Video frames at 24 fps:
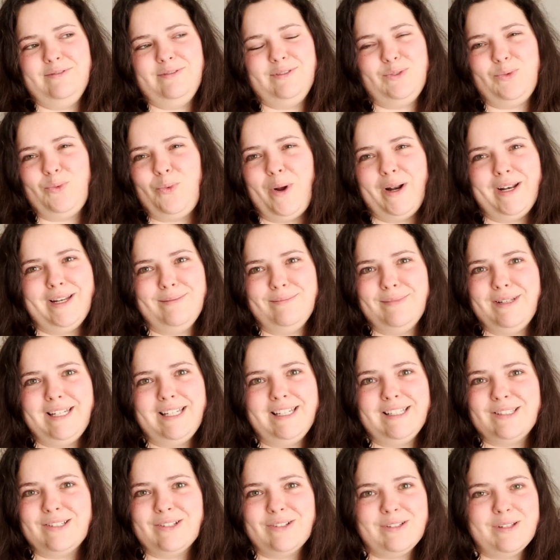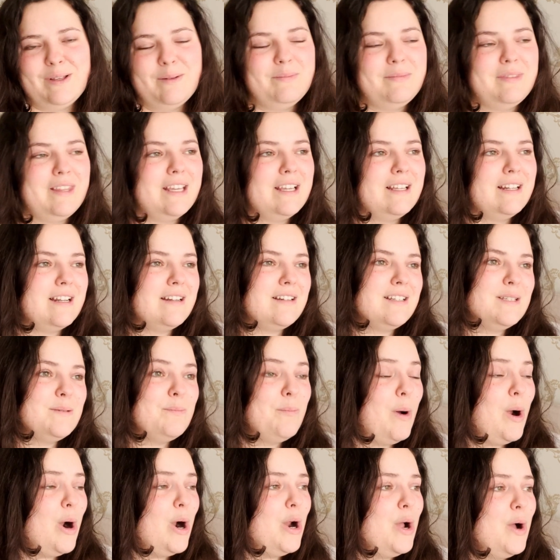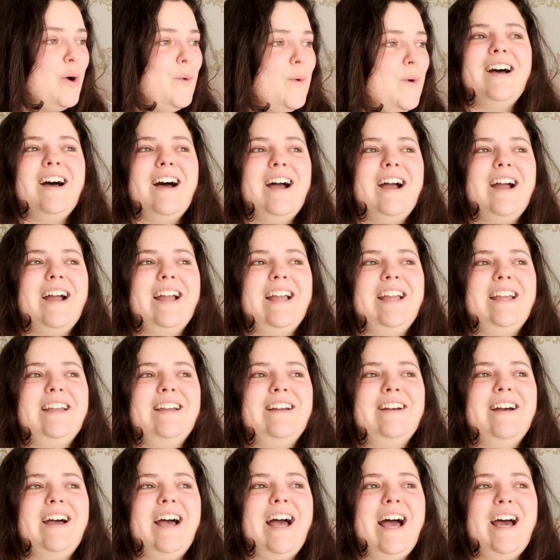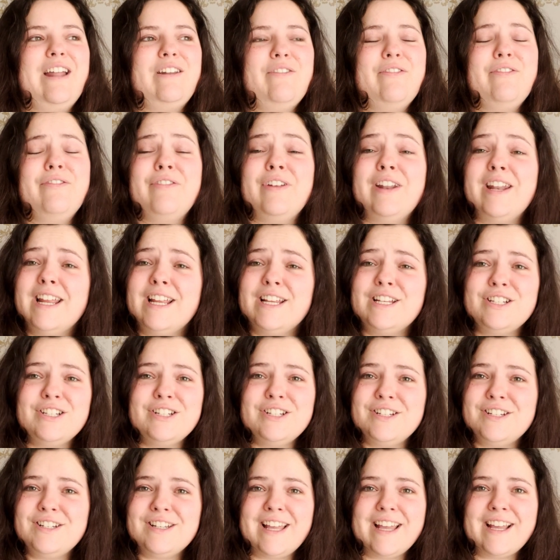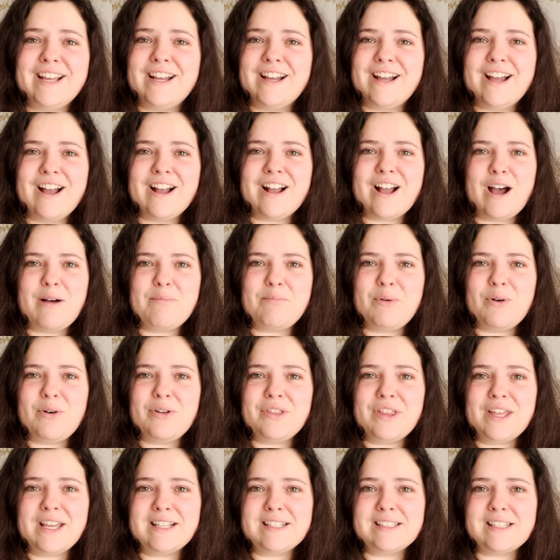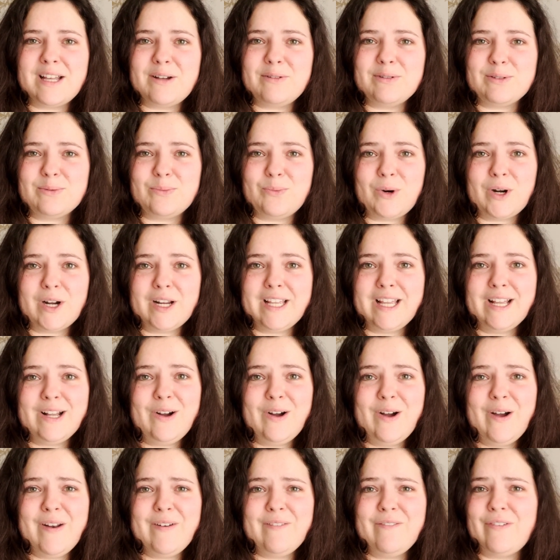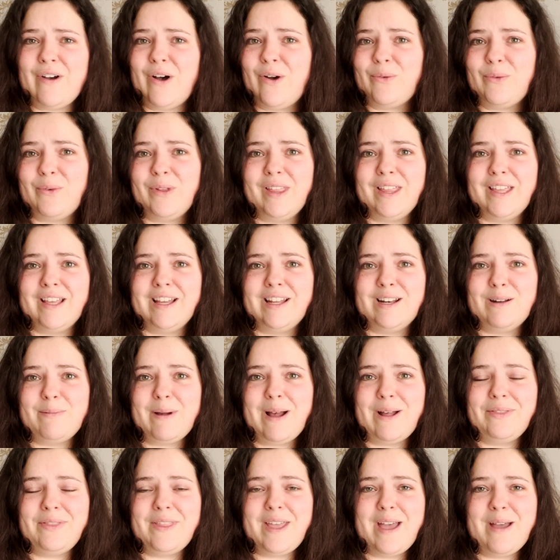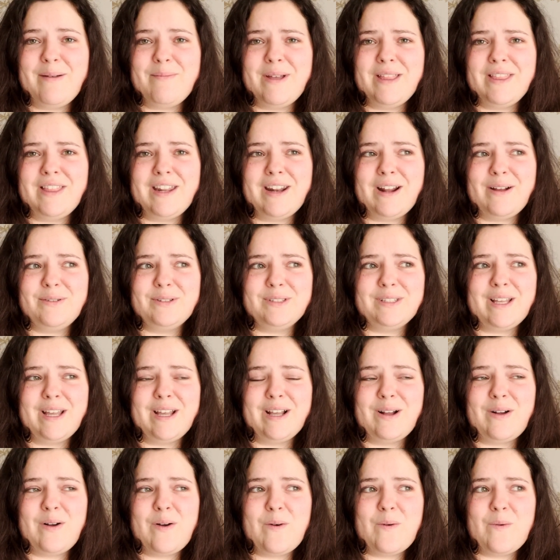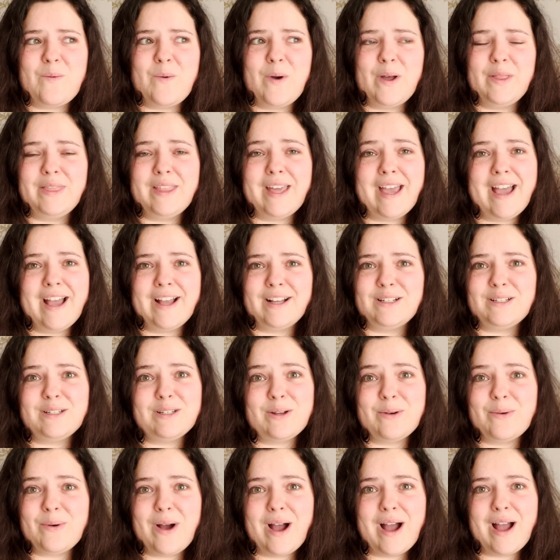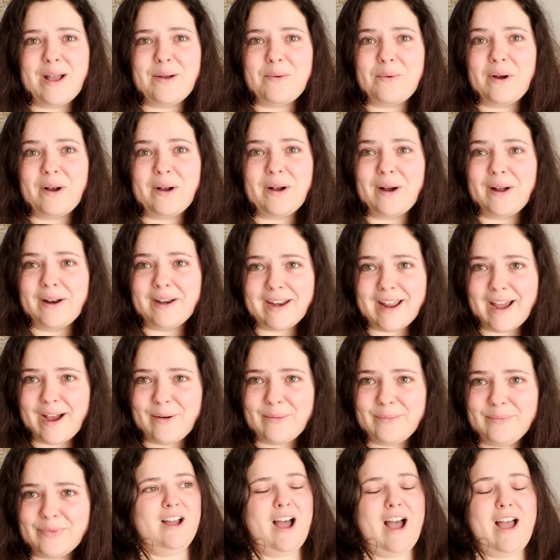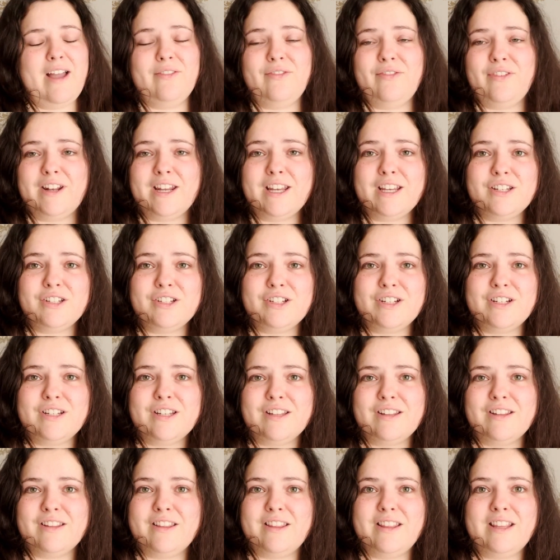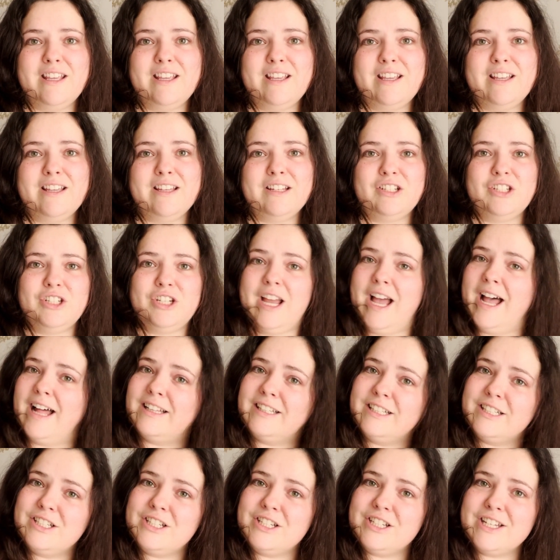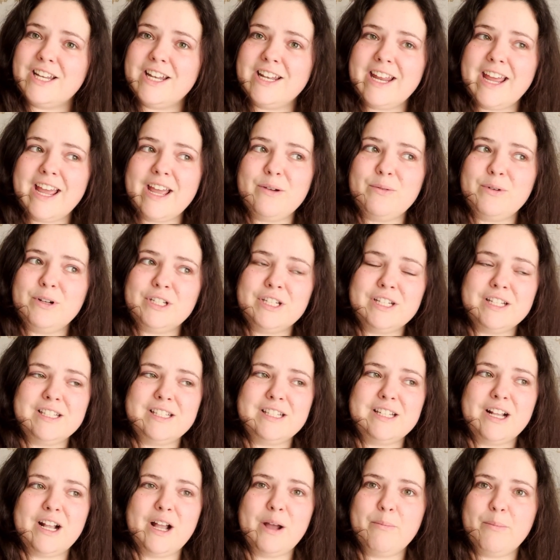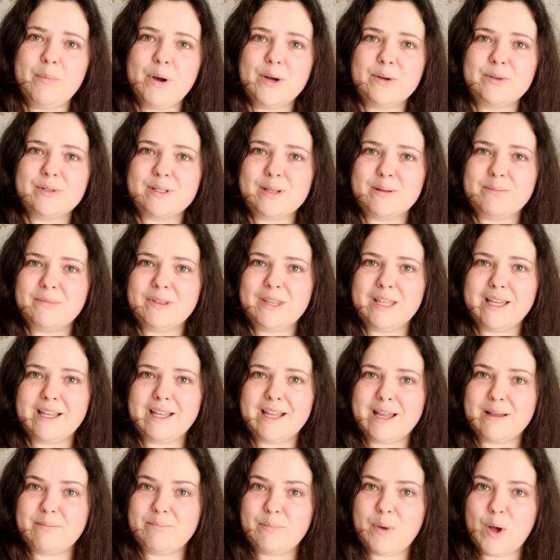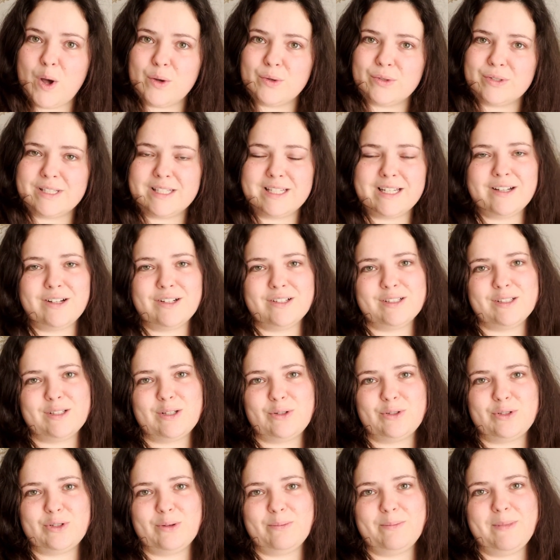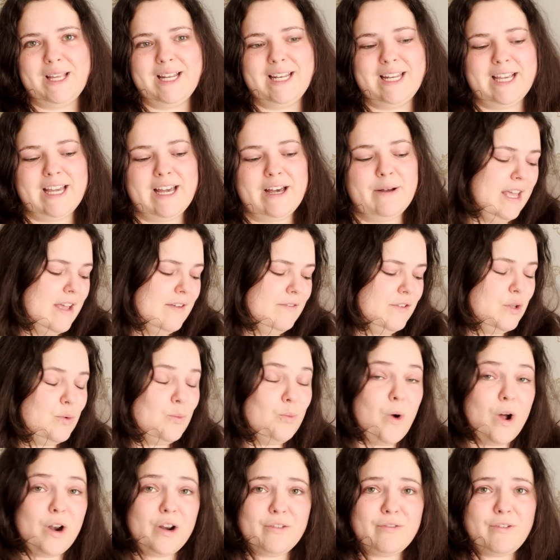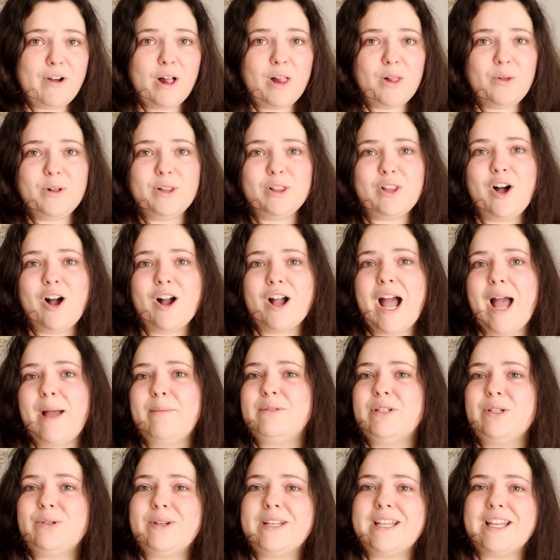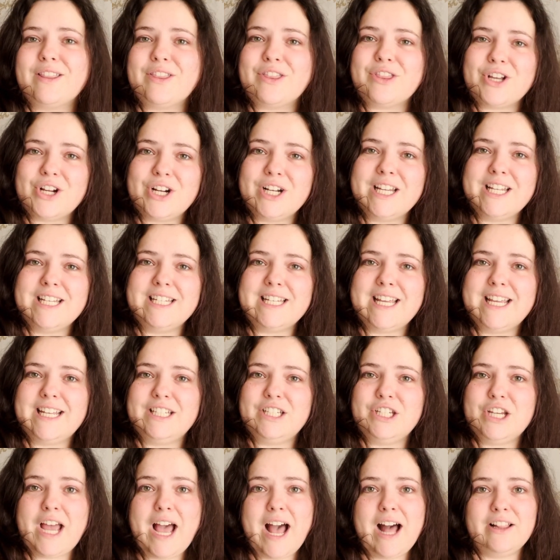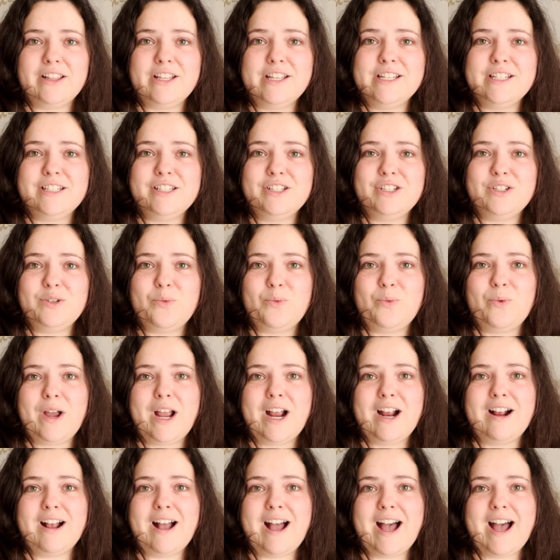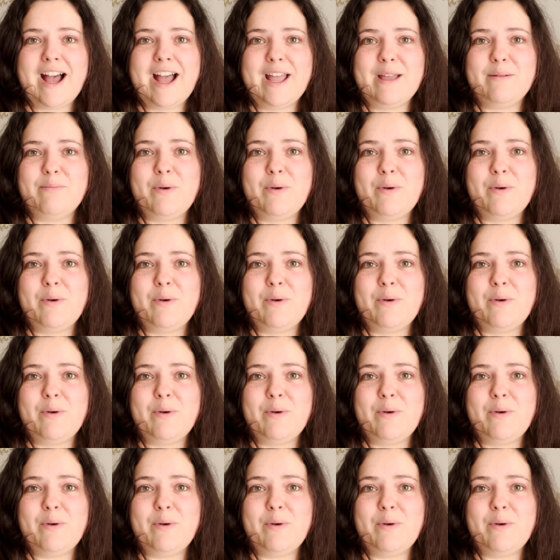20 minutes or something. Tomorrow I had finished like a couple things I was working on, felt really good about them, and then I was like, what the heck do I work on now? I finished the challenge today, which is to compose something and post it on social media. If you want to follow along, I'm doing a 30-day challenge where I